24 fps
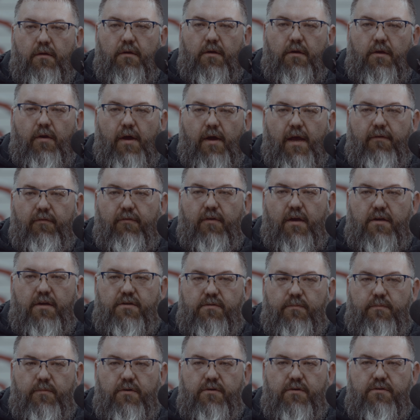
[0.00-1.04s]
I have
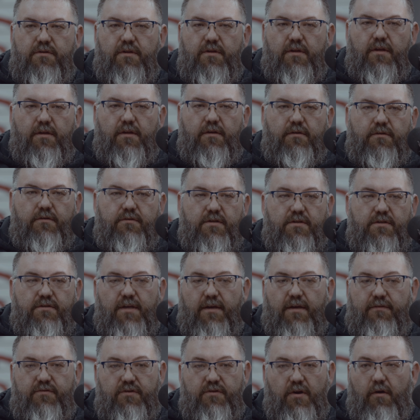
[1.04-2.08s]
customers that since
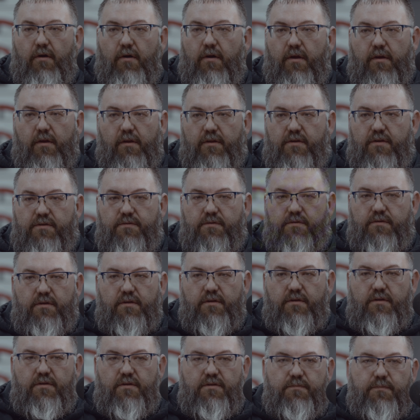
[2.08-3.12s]
I've started in this
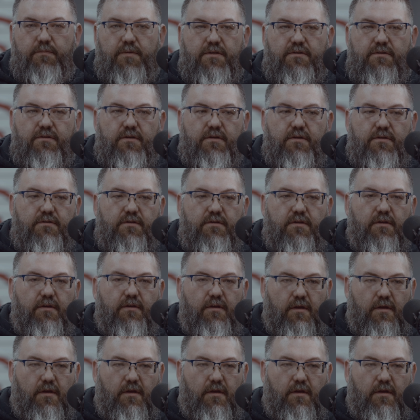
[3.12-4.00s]
business that